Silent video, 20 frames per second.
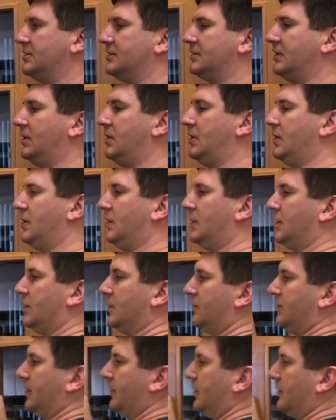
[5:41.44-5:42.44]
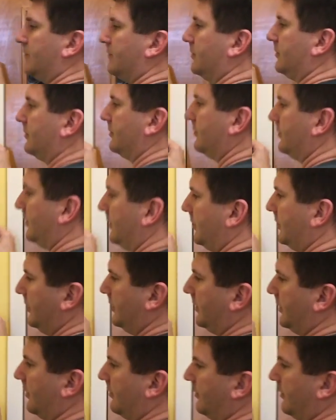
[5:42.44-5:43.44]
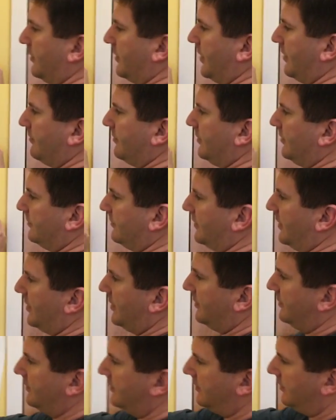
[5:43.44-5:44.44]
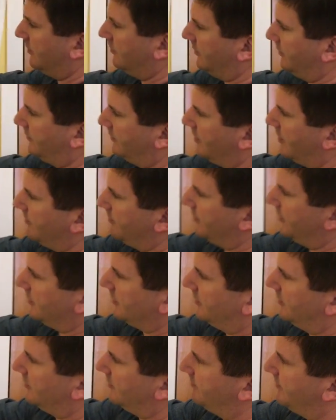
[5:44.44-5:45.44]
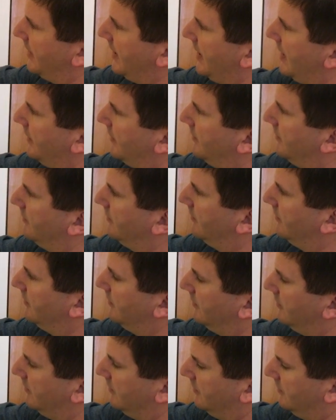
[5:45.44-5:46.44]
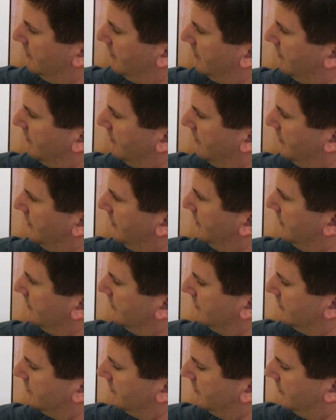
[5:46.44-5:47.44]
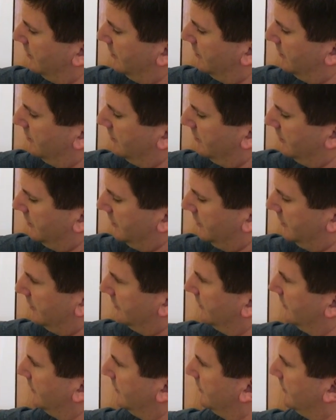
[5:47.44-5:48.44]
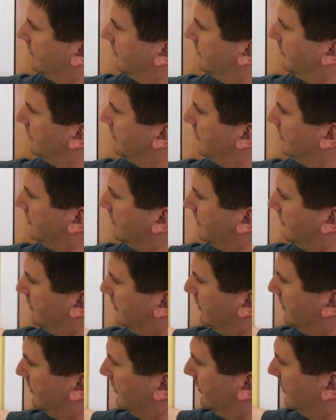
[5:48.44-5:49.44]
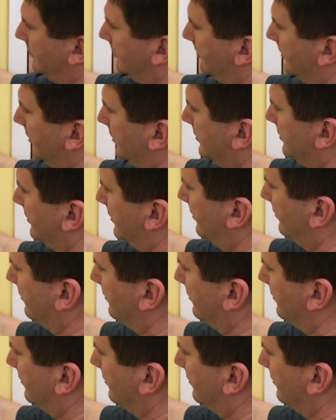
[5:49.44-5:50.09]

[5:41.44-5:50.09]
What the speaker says: this all the way over. Now we grab this side and we start peeling this back real slow and easy. Make sure